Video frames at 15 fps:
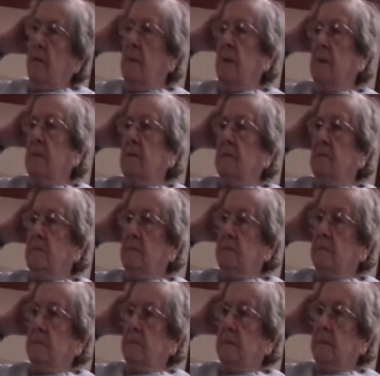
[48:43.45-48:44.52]
Well,
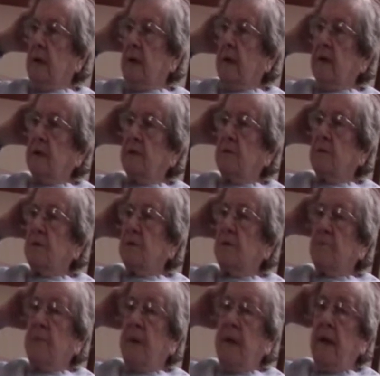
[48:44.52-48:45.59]
I guess it was the
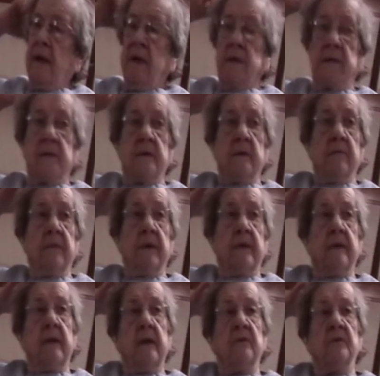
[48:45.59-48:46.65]
pay and stuff
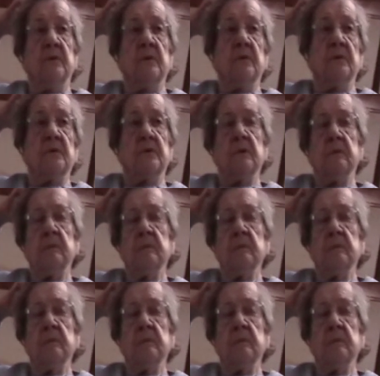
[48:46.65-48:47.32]
like that, you know, so.